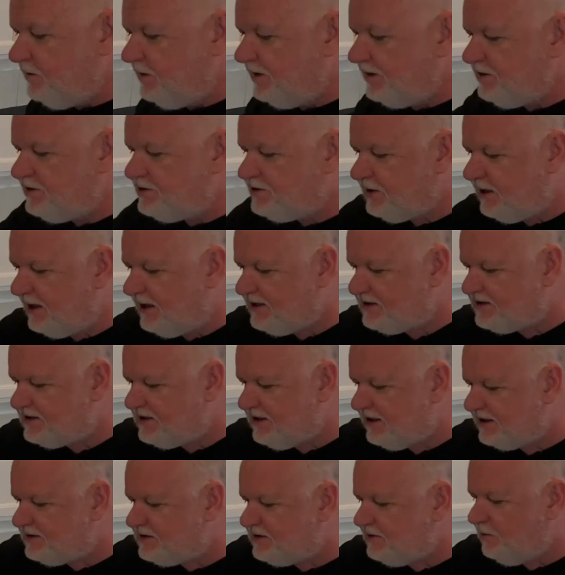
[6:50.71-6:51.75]
going to try to
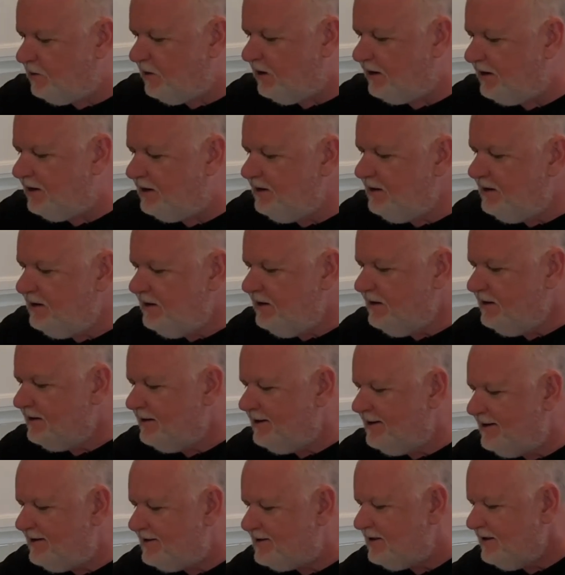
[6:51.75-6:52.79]
stick to what
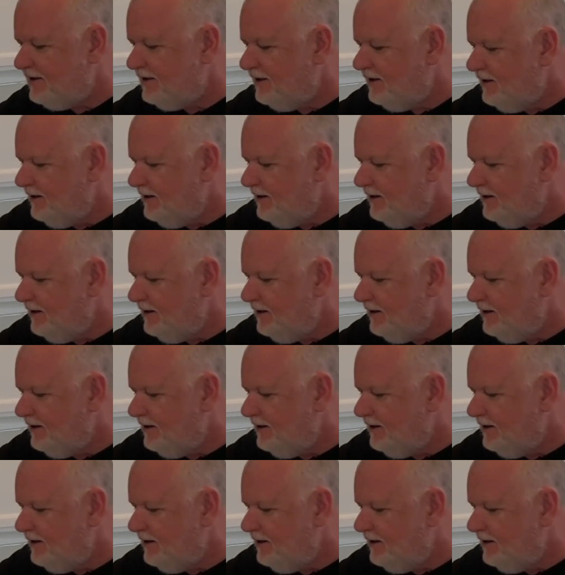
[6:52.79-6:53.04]
these